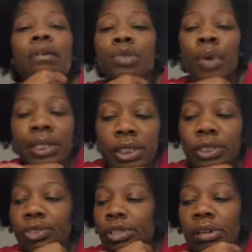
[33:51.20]
was watching
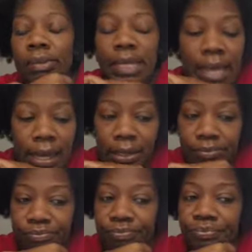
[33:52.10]
YouTube today,
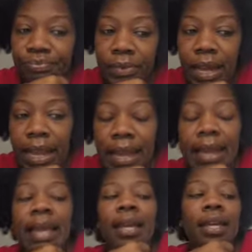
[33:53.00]

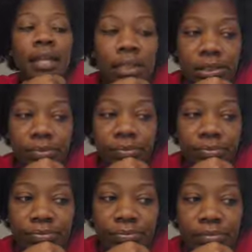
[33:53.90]
and
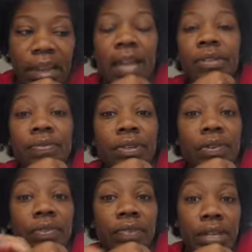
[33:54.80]
I don't even know
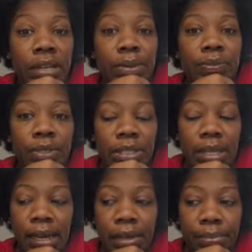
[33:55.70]
if the video was for
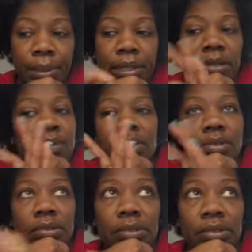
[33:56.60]
today, but it
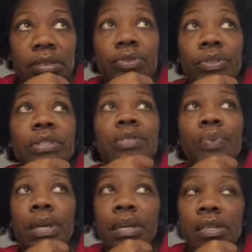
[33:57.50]
was during this
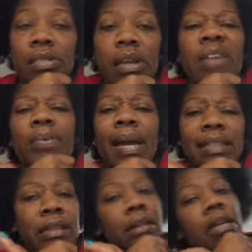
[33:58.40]
week because
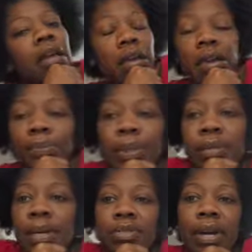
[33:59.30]
everybody pretty
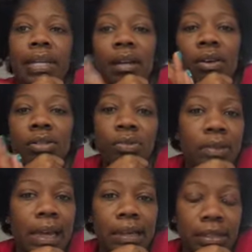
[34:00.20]
much right now are doing
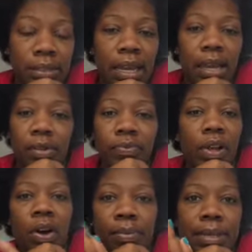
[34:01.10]
like kind of
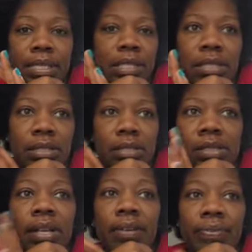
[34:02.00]
vlogmas
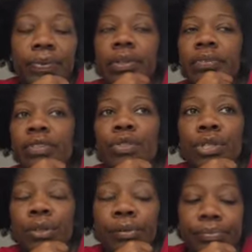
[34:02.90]
stuff for
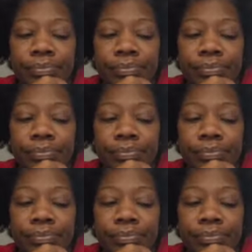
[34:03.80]
YouTube.